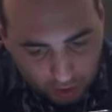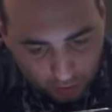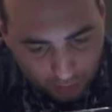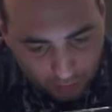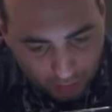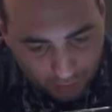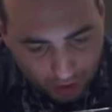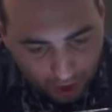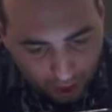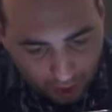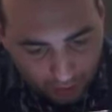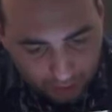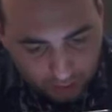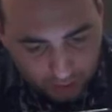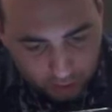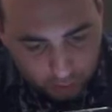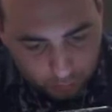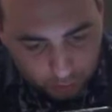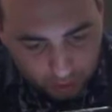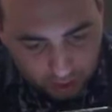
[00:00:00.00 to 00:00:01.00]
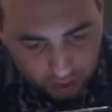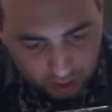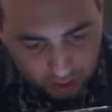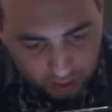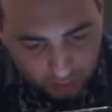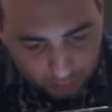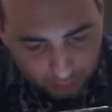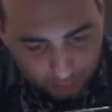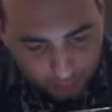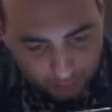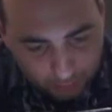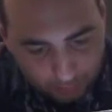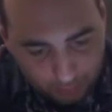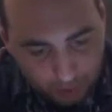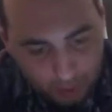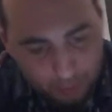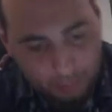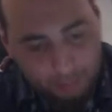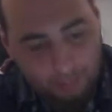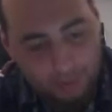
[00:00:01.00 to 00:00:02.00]
of ever having switched
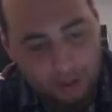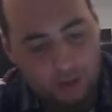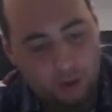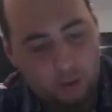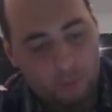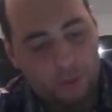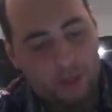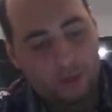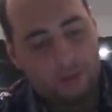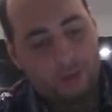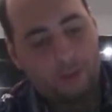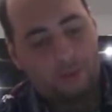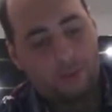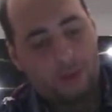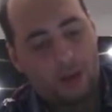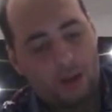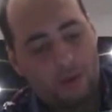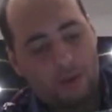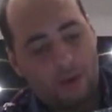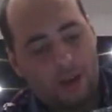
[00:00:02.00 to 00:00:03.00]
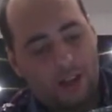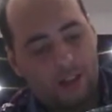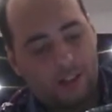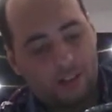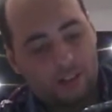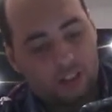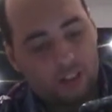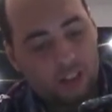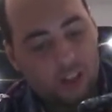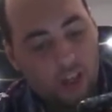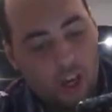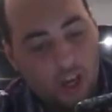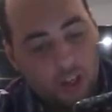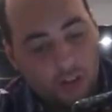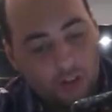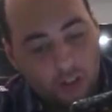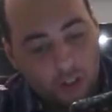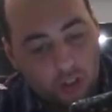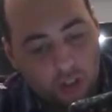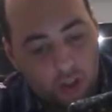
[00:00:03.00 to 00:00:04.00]
with be or being anyone else.
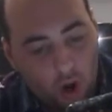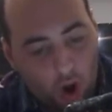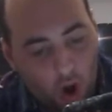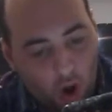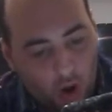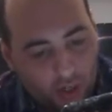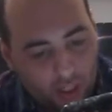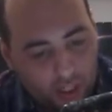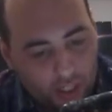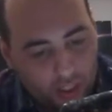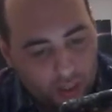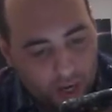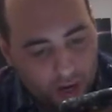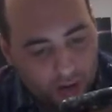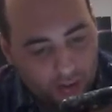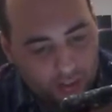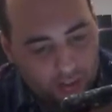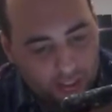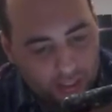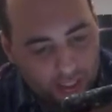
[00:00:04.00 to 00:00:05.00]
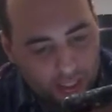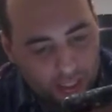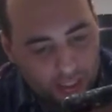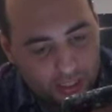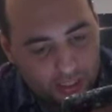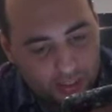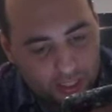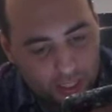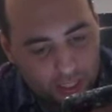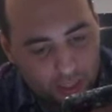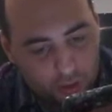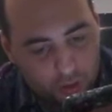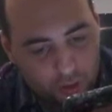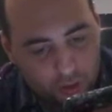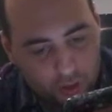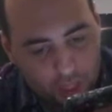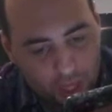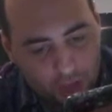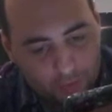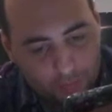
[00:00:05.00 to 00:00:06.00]
Your only guarantee is that your
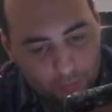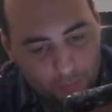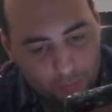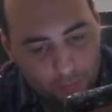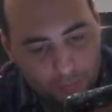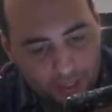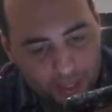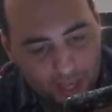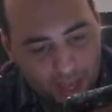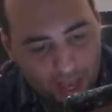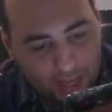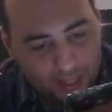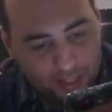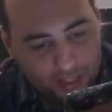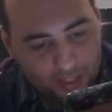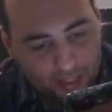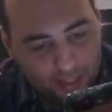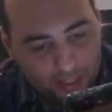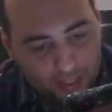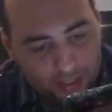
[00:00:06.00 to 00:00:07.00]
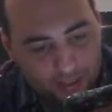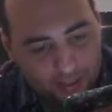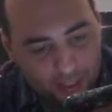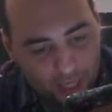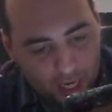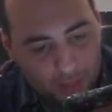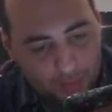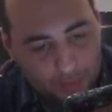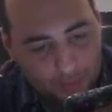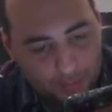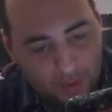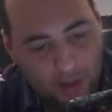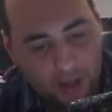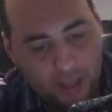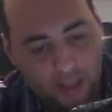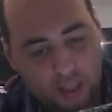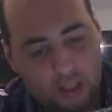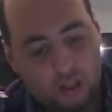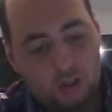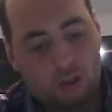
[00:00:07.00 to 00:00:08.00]
new life will be at the least tiny bit
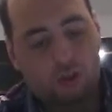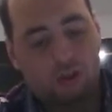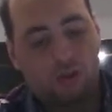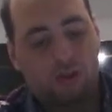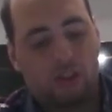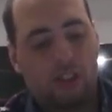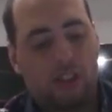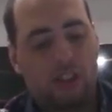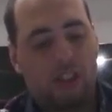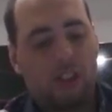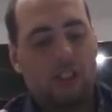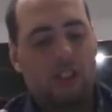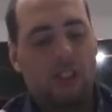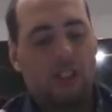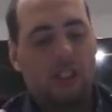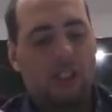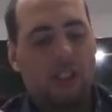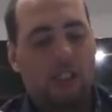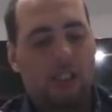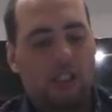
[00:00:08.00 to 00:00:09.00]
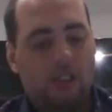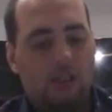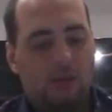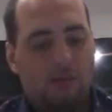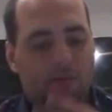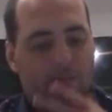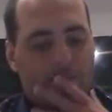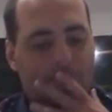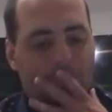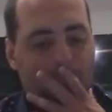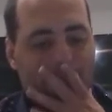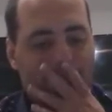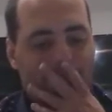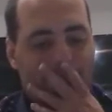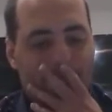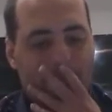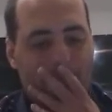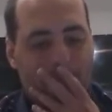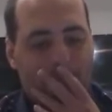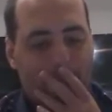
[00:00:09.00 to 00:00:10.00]
better than yours.
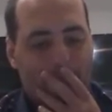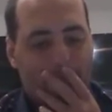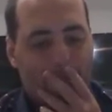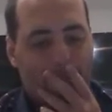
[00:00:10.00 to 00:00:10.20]
Someone